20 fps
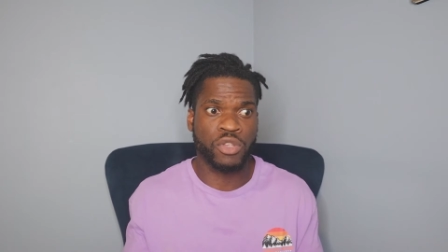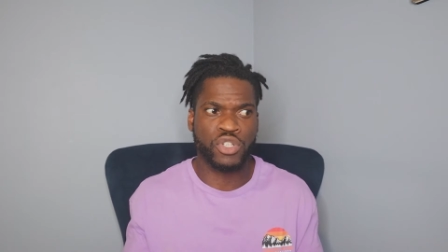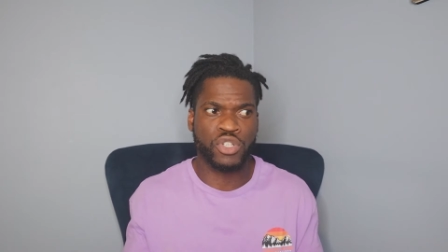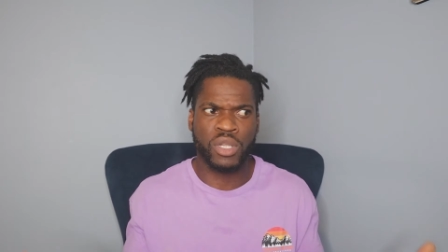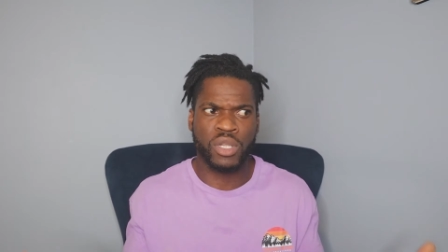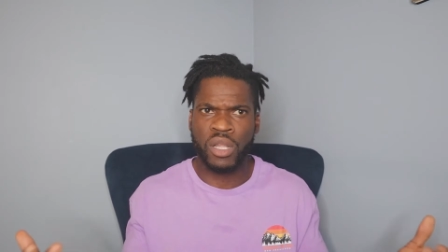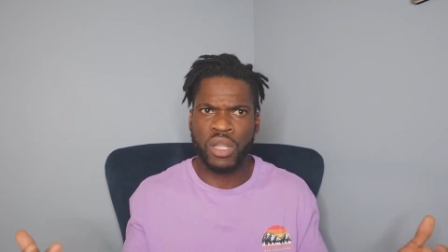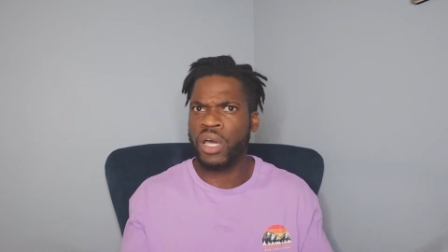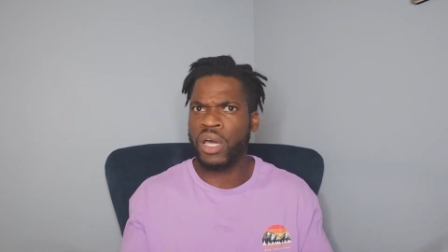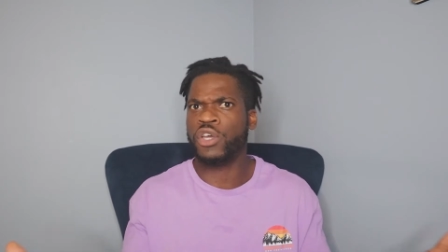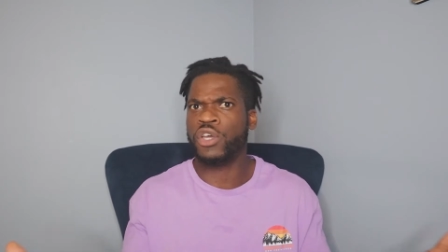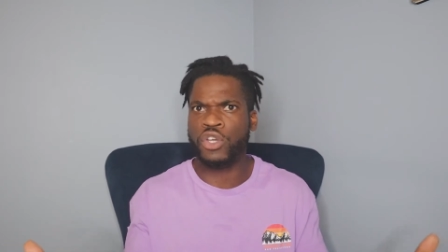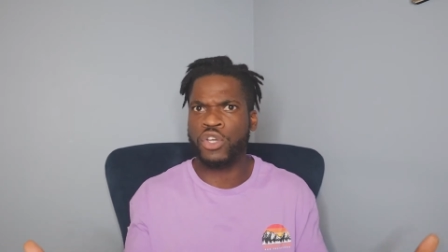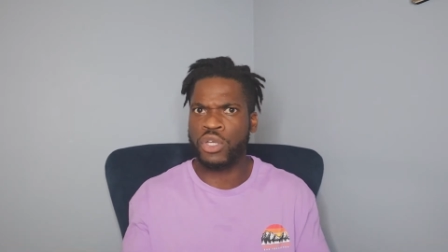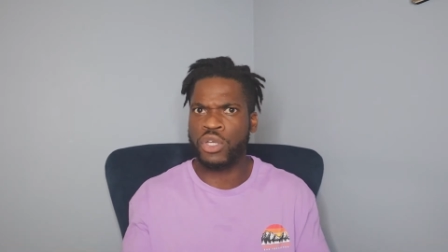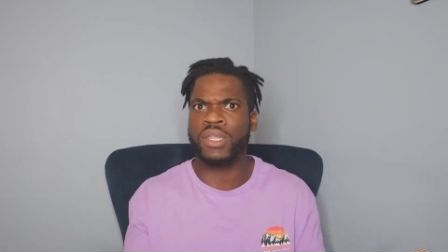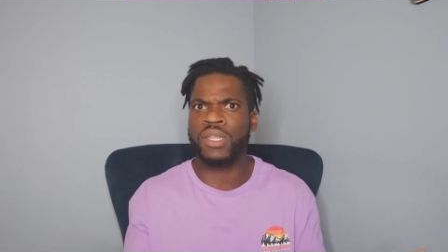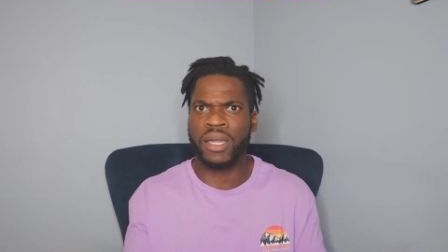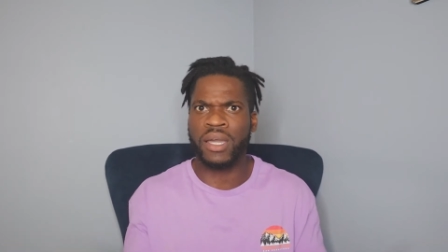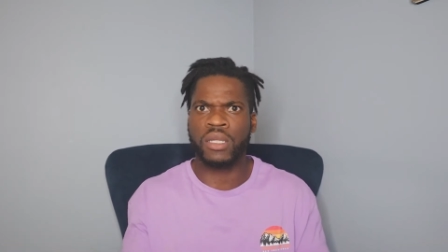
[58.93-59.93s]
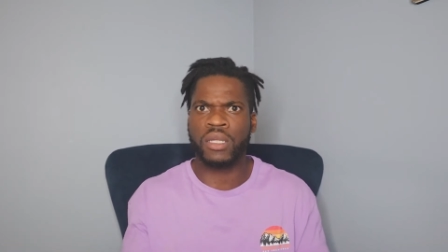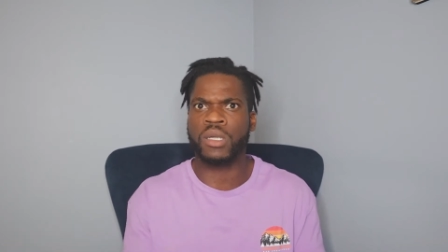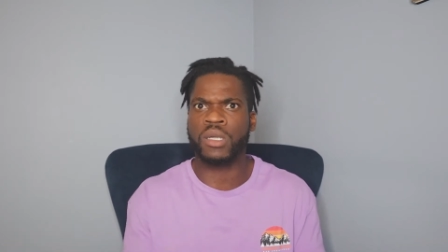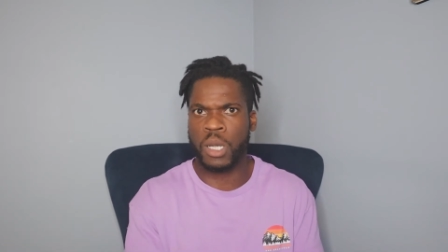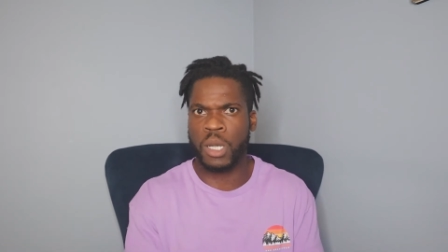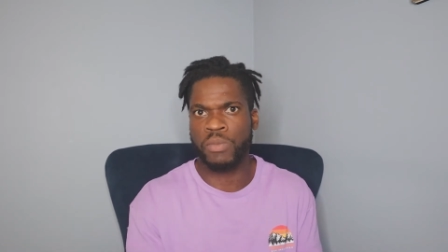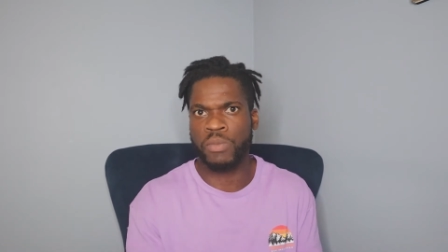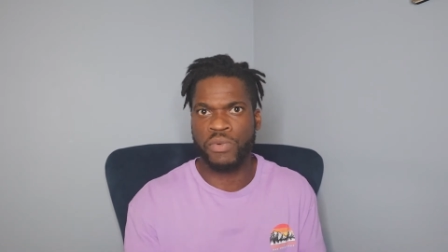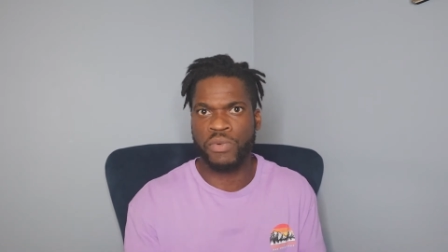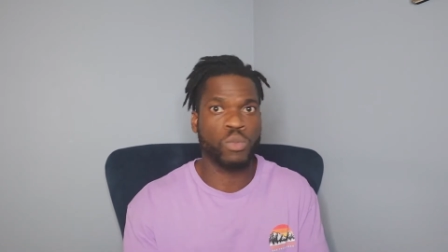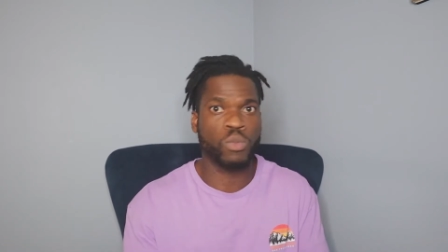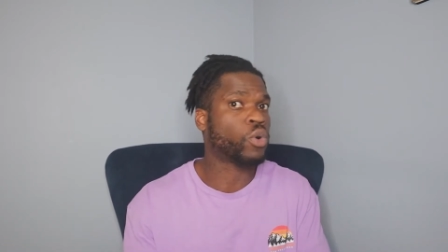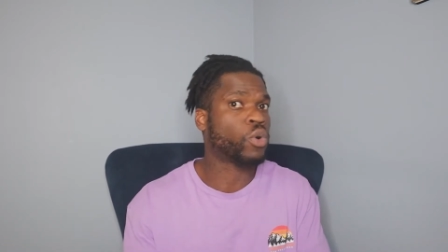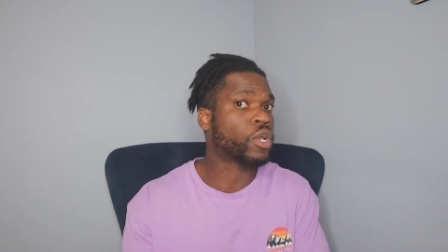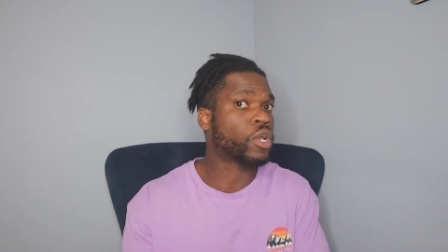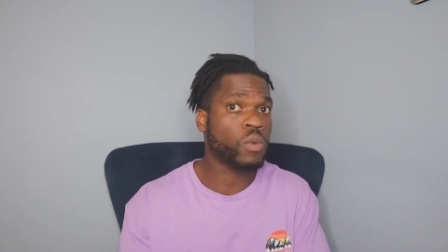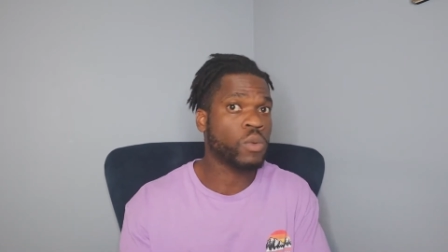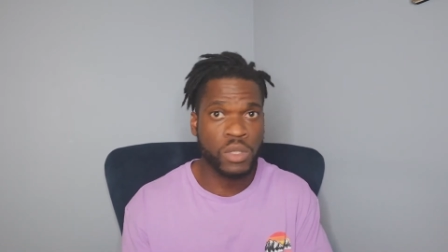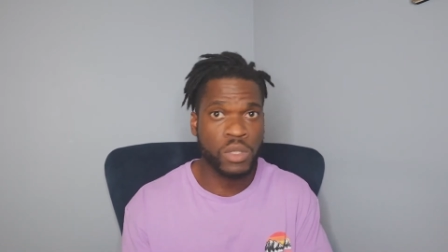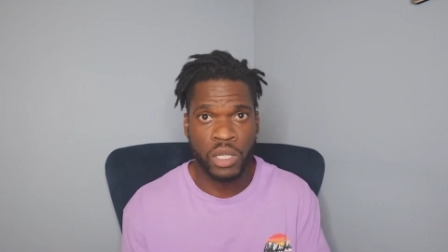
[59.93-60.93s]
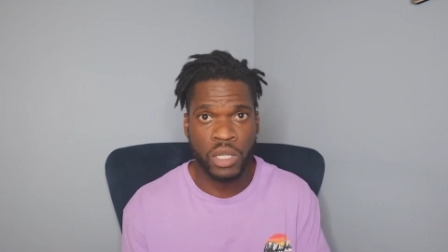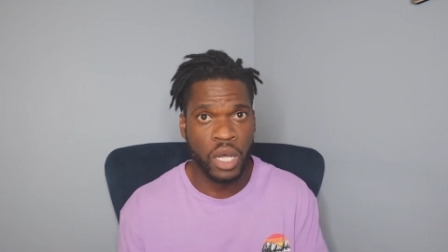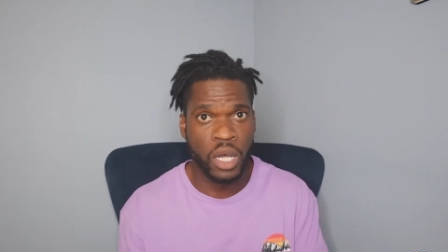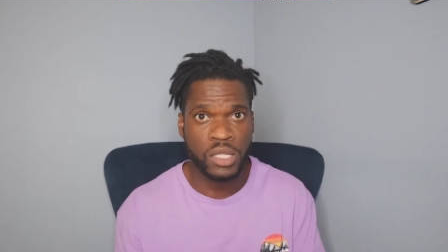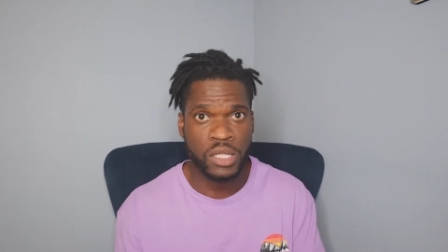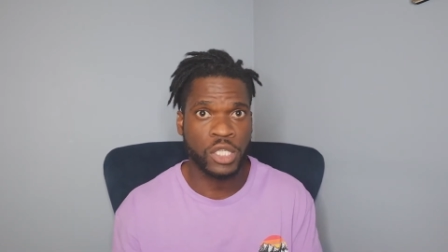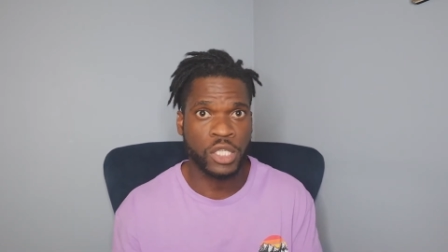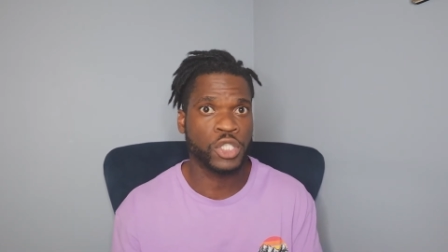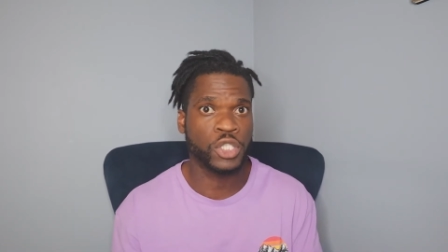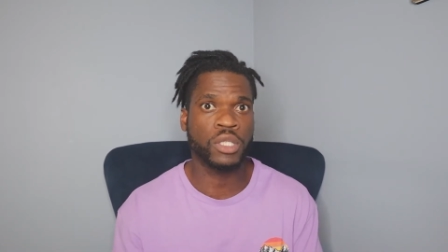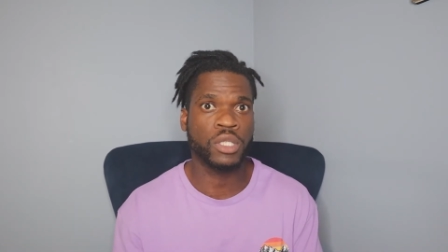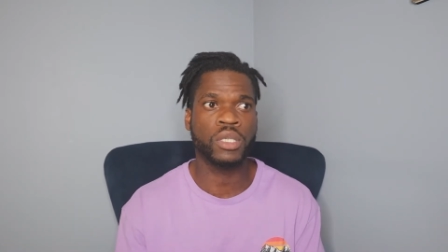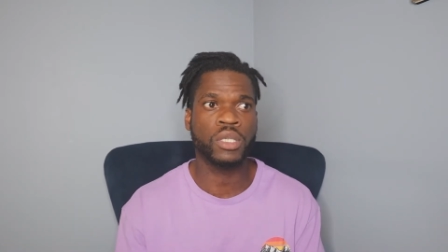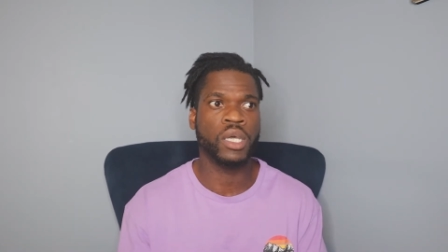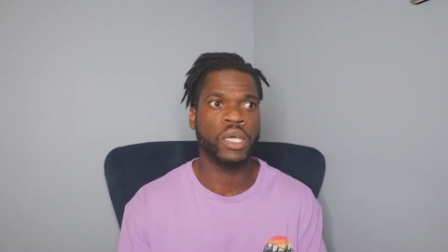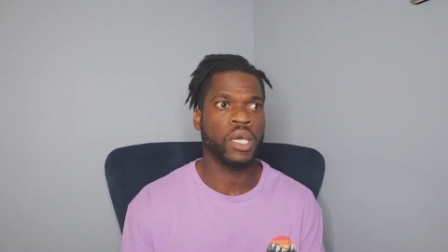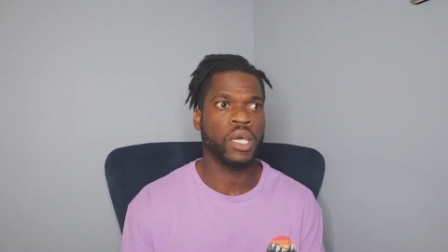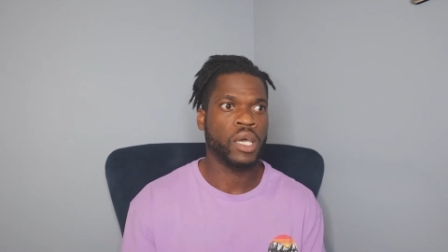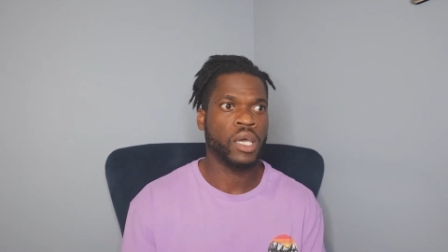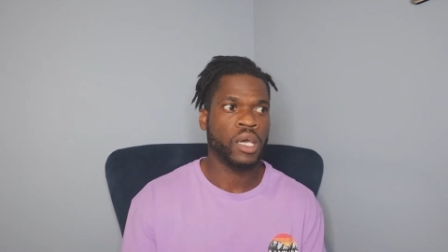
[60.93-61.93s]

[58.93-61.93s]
there's a lot of good that can come from working with a loctician